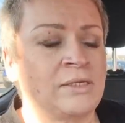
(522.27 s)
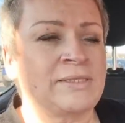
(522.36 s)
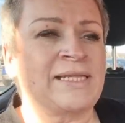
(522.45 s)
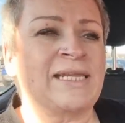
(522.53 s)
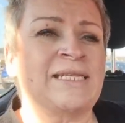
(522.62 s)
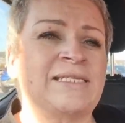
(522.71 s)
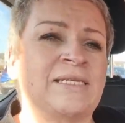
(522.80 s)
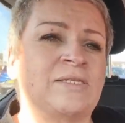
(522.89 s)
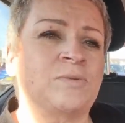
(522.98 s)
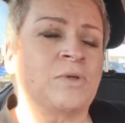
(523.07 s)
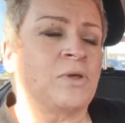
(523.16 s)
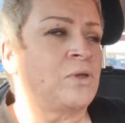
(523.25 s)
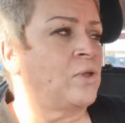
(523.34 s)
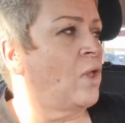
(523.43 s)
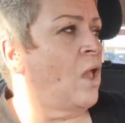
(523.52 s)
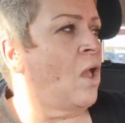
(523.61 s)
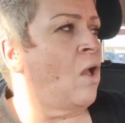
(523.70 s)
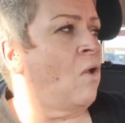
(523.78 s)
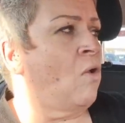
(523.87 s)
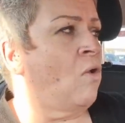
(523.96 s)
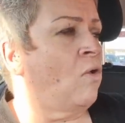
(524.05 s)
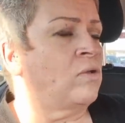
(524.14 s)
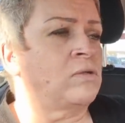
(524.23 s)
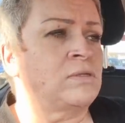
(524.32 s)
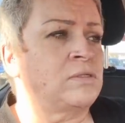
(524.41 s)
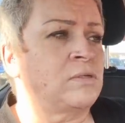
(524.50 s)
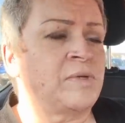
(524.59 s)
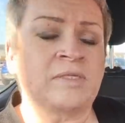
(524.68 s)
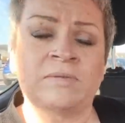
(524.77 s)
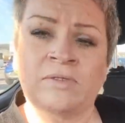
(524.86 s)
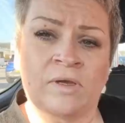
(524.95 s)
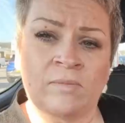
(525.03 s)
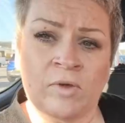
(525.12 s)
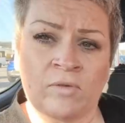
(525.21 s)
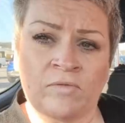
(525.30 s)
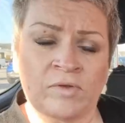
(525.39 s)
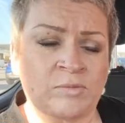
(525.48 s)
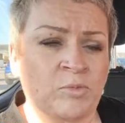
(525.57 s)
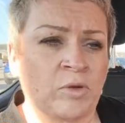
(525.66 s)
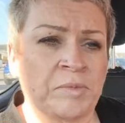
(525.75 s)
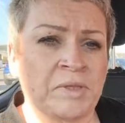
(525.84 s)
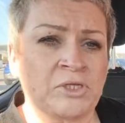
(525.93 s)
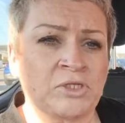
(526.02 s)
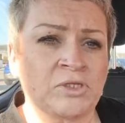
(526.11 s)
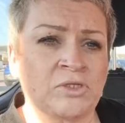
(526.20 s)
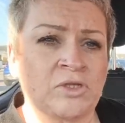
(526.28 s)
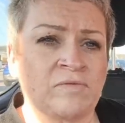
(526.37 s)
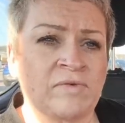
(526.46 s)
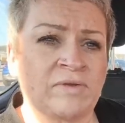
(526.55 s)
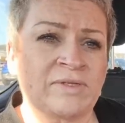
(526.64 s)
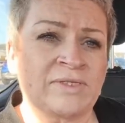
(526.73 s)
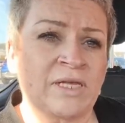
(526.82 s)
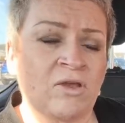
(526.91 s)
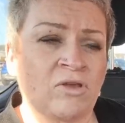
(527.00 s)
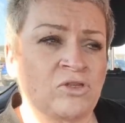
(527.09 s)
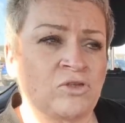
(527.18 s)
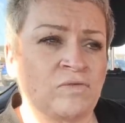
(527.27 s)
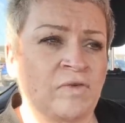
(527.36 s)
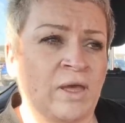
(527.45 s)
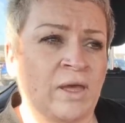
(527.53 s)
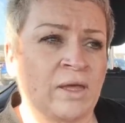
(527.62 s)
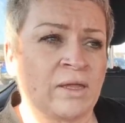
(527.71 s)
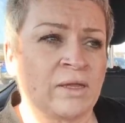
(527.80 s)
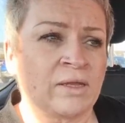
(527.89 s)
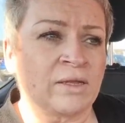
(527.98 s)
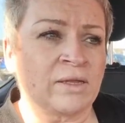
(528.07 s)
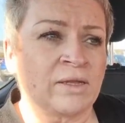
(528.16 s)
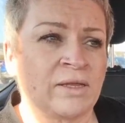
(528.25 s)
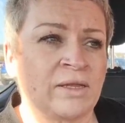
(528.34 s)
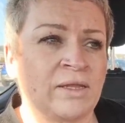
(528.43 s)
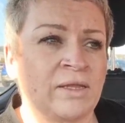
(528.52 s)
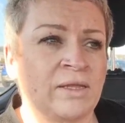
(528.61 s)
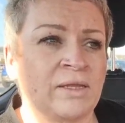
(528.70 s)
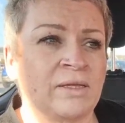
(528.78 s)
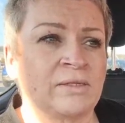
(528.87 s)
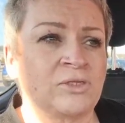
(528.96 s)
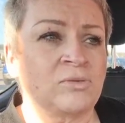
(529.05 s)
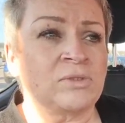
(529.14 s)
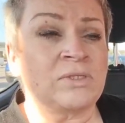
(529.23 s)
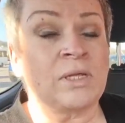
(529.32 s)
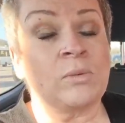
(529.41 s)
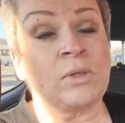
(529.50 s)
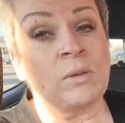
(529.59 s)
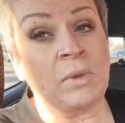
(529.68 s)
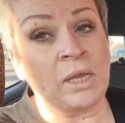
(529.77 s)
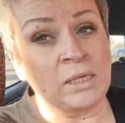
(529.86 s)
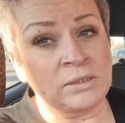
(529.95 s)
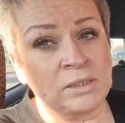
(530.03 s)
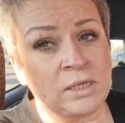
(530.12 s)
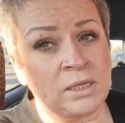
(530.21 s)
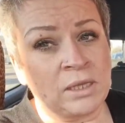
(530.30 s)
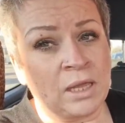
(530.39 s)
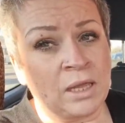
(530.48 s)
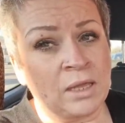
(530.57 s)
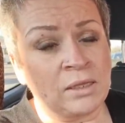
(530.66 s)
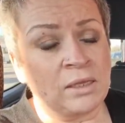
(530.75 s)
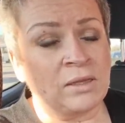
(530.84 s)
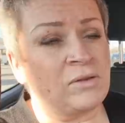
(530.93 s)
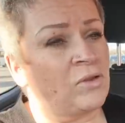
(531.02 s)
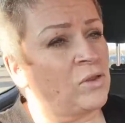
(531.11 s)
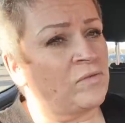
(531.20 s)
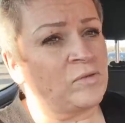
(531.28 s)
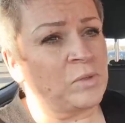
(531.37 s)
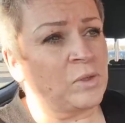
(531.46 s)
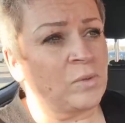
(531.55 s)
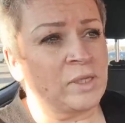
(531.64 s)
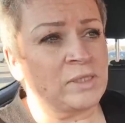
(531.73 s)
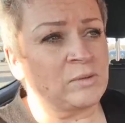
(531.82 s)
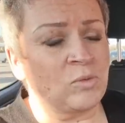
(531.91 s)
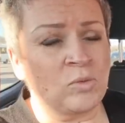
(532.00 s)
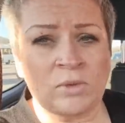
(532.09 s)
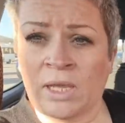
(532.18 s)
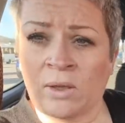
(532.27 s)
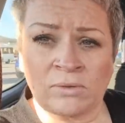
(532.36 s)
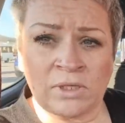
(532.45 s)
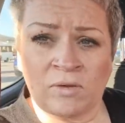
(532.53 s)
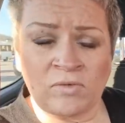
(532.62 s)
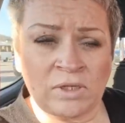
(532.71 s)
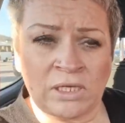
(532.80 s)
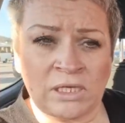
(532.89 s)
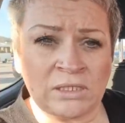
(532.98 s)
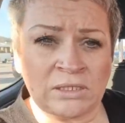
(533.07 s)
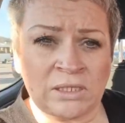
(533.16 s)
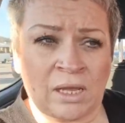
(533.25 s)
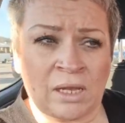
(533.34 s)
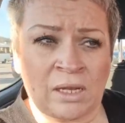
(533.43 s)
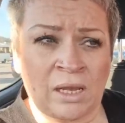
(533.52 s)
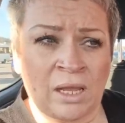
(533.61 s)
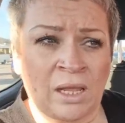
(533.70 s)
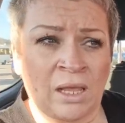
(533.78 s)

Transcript: So then I said to her, oh, is it a waste of time going for this appointment? They're just going to turn around and say, oh, you're too fat. And she was like, well, they may say that. Yeah, no, you have to be quite small now to have your knees done.